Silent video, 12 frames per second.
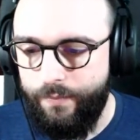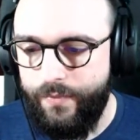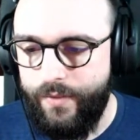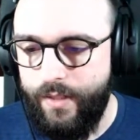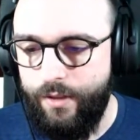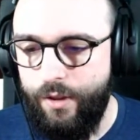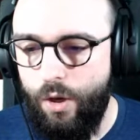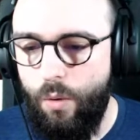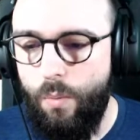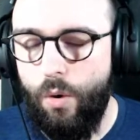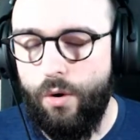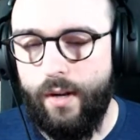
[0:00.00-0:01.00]
No
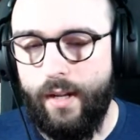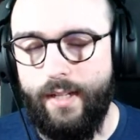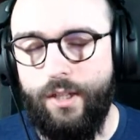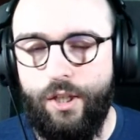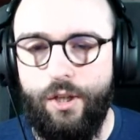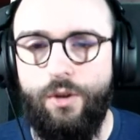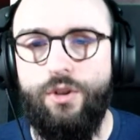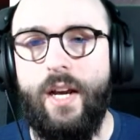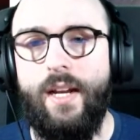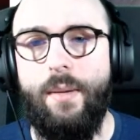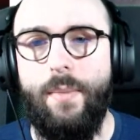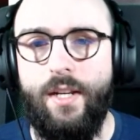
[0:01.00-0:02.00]
more like huge
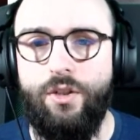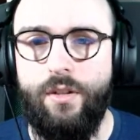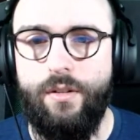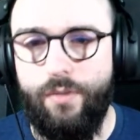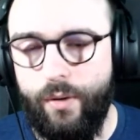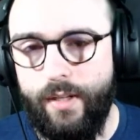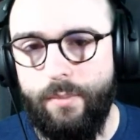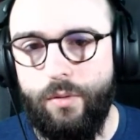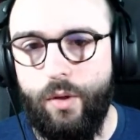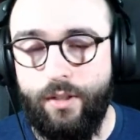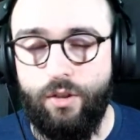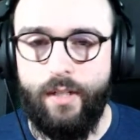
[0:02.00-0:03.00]
animation for him
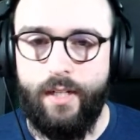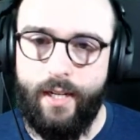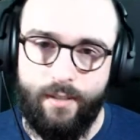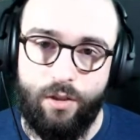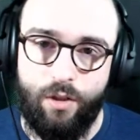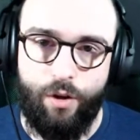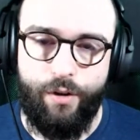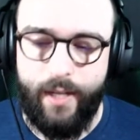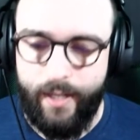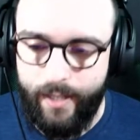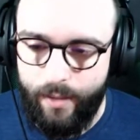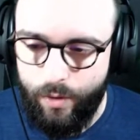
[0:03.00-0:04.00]
to actually like start
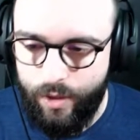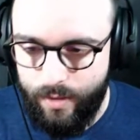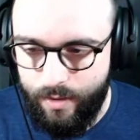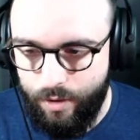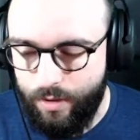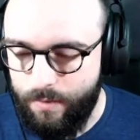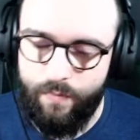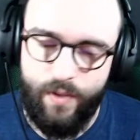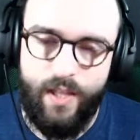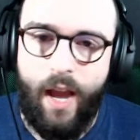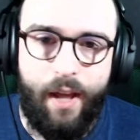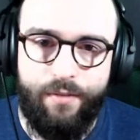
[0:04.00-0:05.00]
hitting, which is just
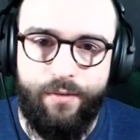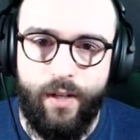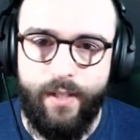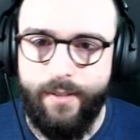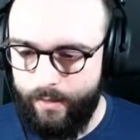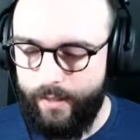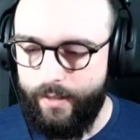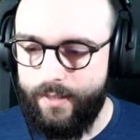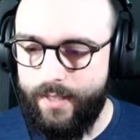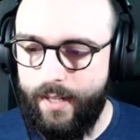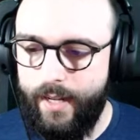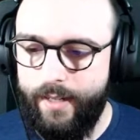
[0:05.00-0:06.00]
not fun. And
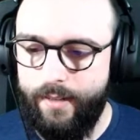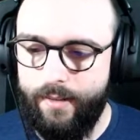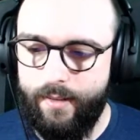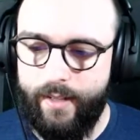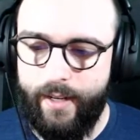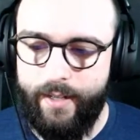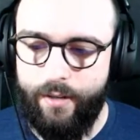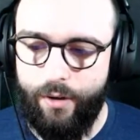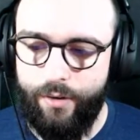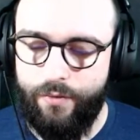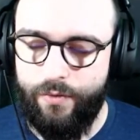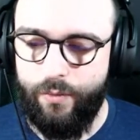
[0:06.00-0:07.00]
slight Knight
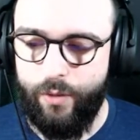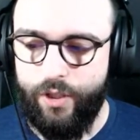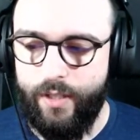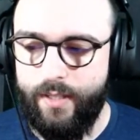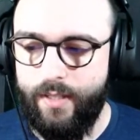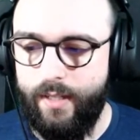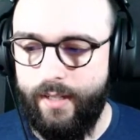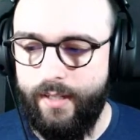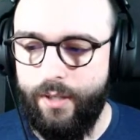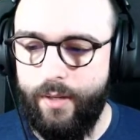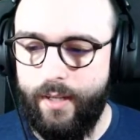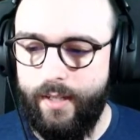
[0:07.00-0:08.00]
nerf, which is
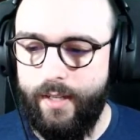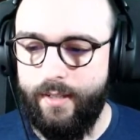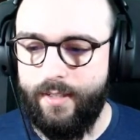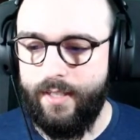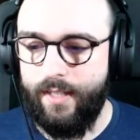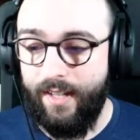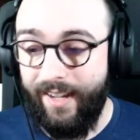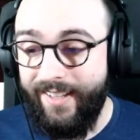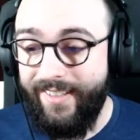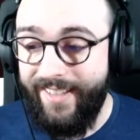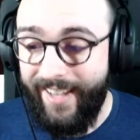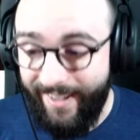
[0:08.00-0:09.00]
indirectly a slight
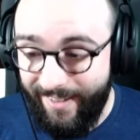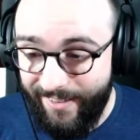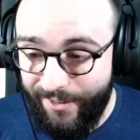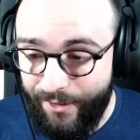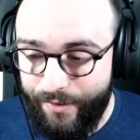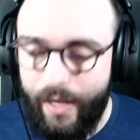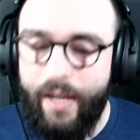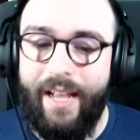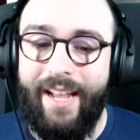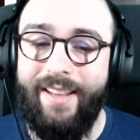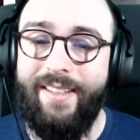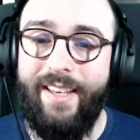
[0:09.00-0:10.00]
Kale nerf,
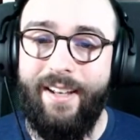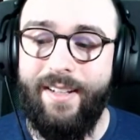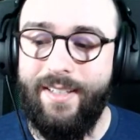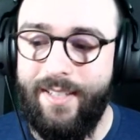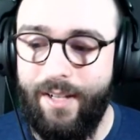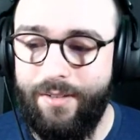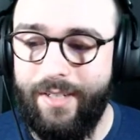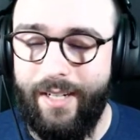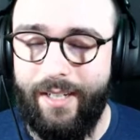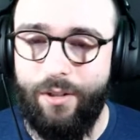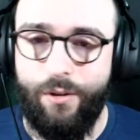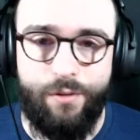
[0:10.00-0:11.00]
and Kale itself is
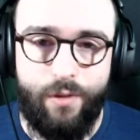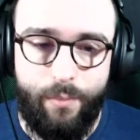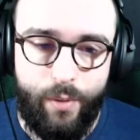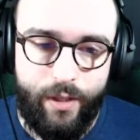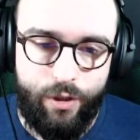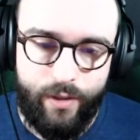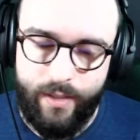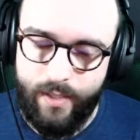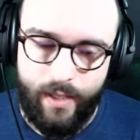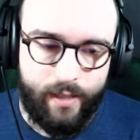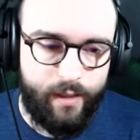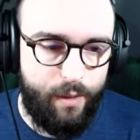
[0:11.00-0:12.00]
getting nerfed, so I'm pretty sure it's
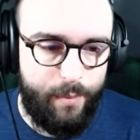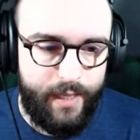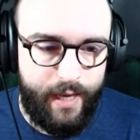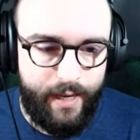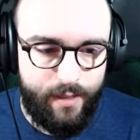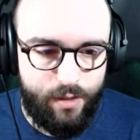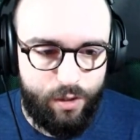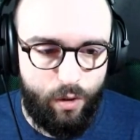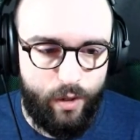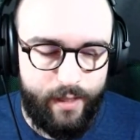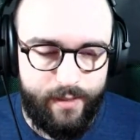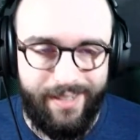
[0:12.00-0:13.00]
not going to be as
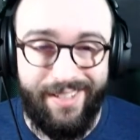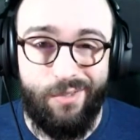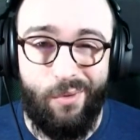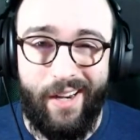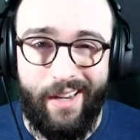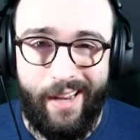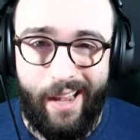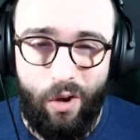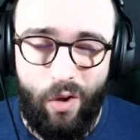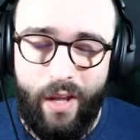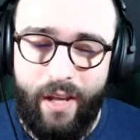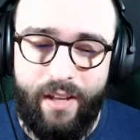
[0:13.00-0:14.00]
strong as it is right
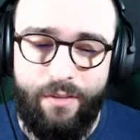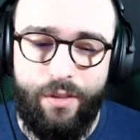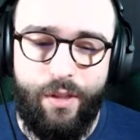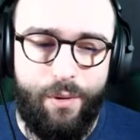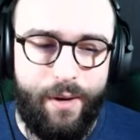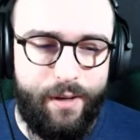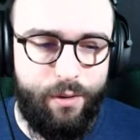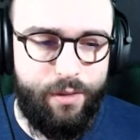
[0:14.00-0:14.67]
now, even though I don't